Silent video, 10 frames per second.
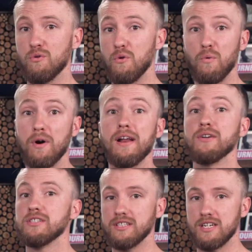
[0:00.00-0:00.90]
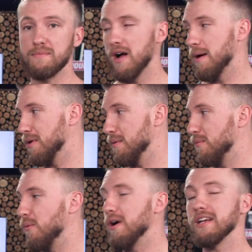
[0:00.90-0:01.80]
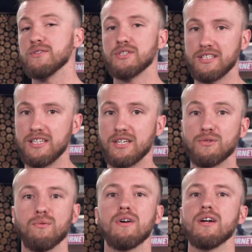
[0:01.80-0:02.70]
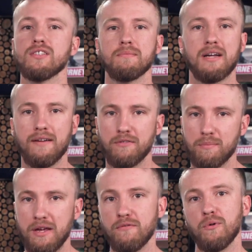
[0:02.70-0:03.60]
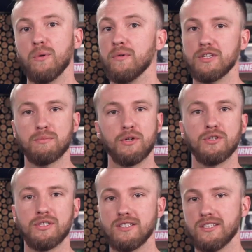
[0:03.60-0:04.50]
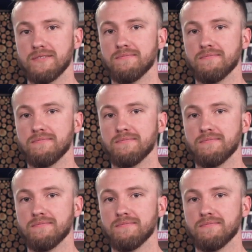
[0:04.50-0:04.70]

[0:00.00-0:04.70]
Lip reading: cool, what else is gonna pop up? What else is next? What else am I gonna have to pay for with this purchase?